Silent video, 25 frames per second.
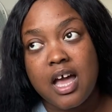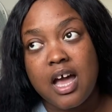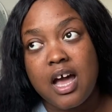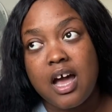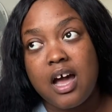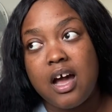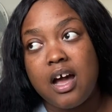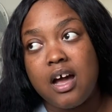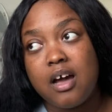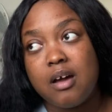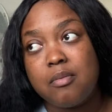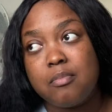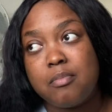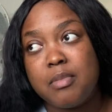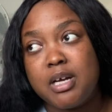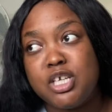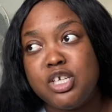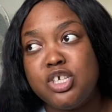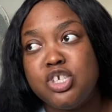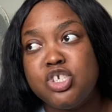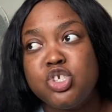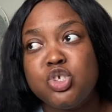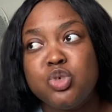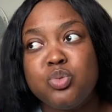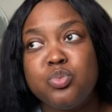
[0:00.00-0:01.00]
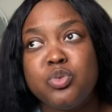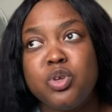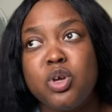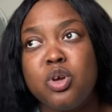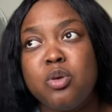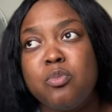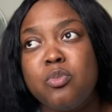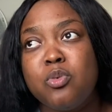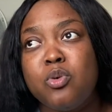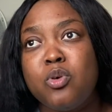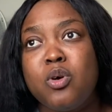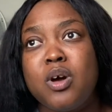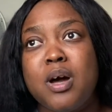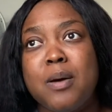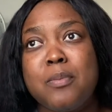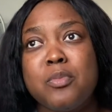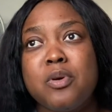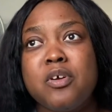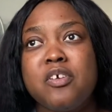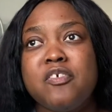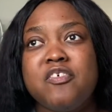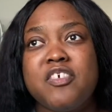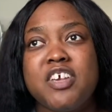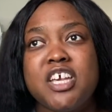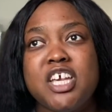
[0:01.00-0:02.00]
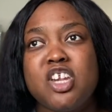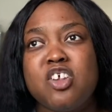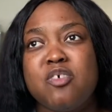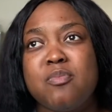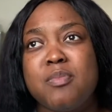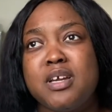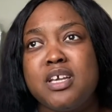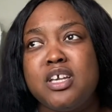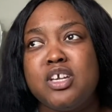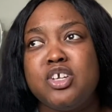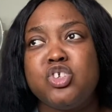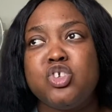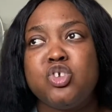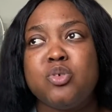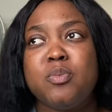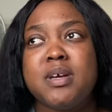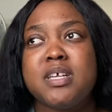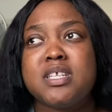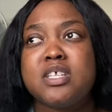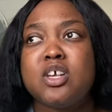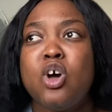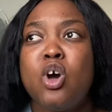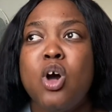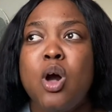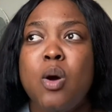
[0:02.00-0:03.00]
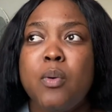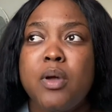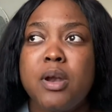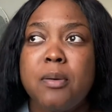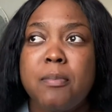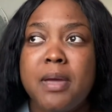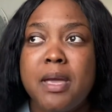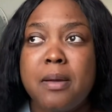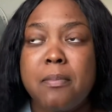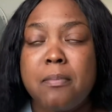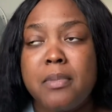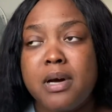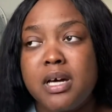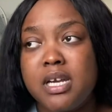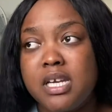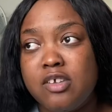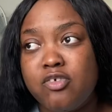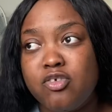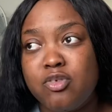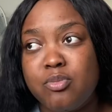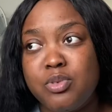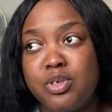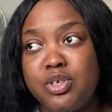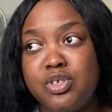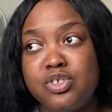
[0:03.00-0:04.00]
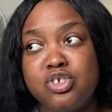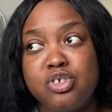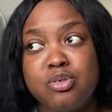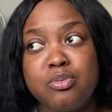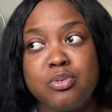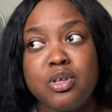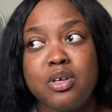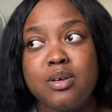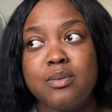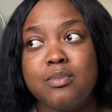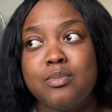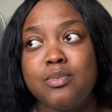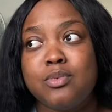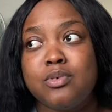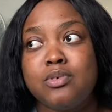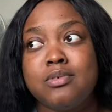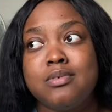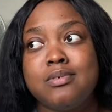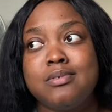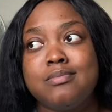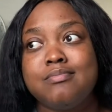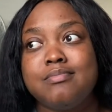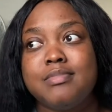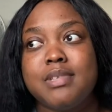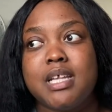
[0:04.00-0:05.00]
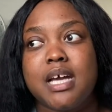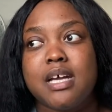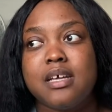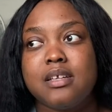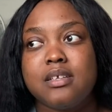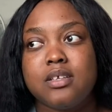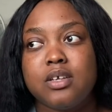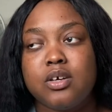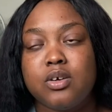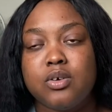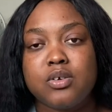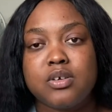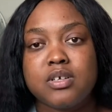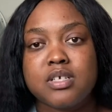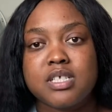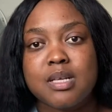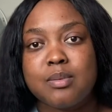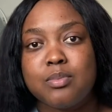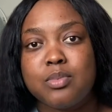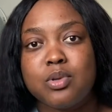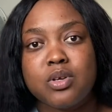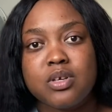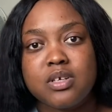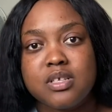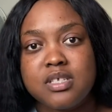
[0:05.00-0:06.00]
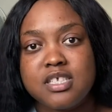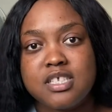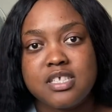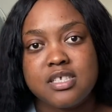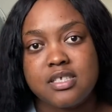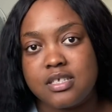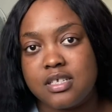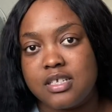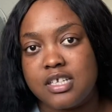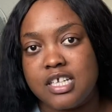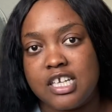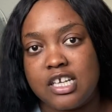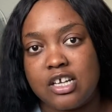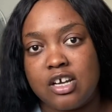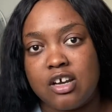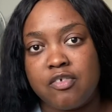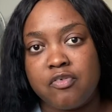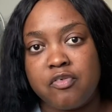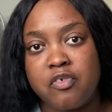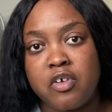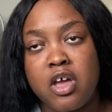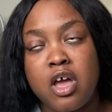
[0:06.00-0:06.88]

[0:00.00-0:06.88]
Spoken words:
My YouTube no more. I'm not thinking of my YouTube as, oh, I want to make money from YouTube no more. I'm like, no, because I'm not consistent enough.